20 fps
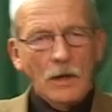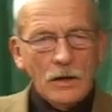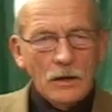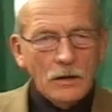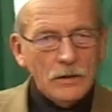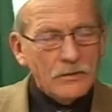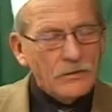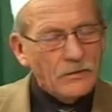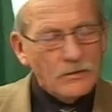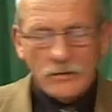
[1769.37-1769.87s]

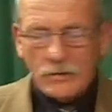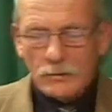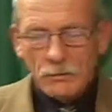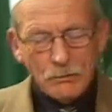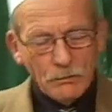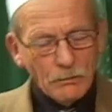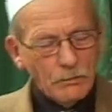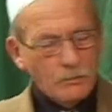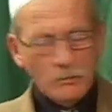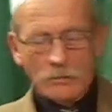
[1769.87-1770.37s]
It is
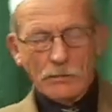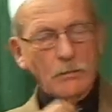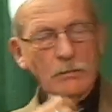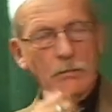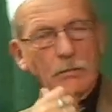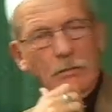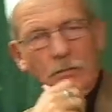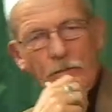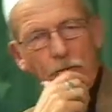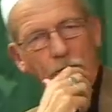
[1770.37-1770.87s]
a
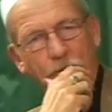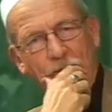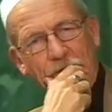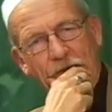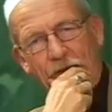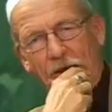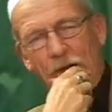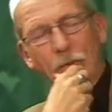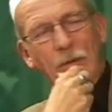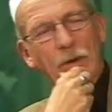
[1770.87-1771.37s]

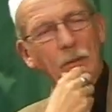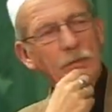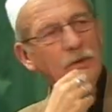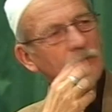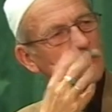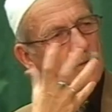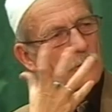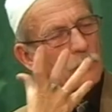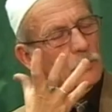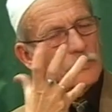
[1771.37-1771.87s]
terrible
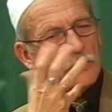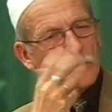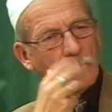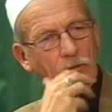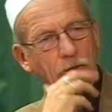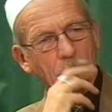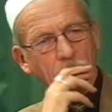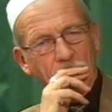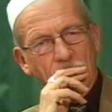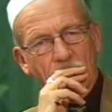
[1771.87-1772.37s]
misuse
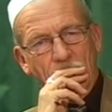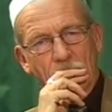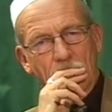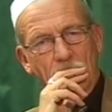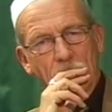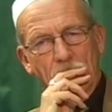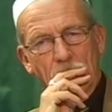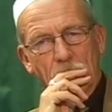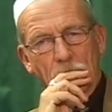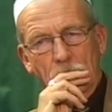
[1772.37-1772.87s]

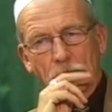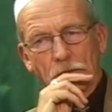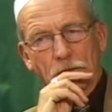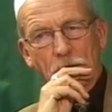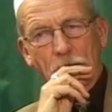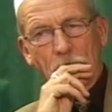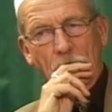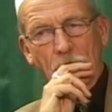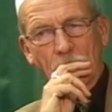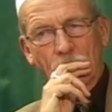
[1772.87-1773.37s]

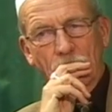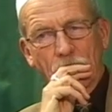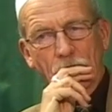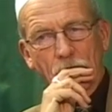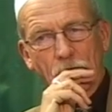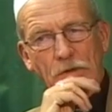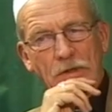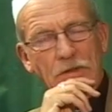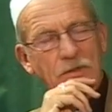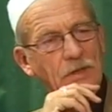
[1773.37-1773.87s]

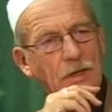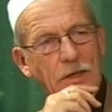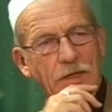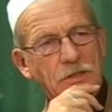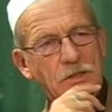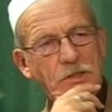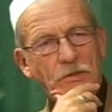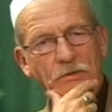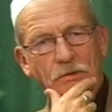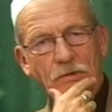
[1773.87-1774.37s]
of
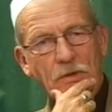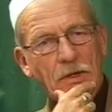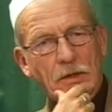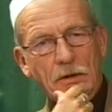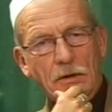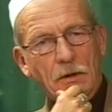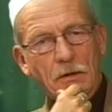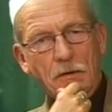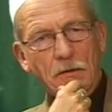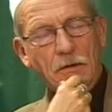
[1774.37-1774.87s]
intelligence,
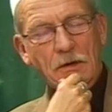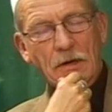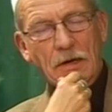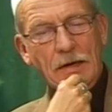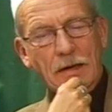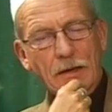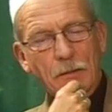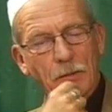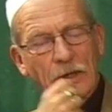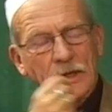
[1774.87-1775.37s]
and
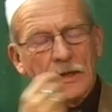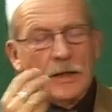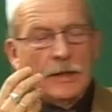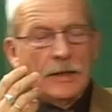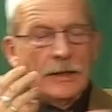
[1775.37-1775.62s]
really. But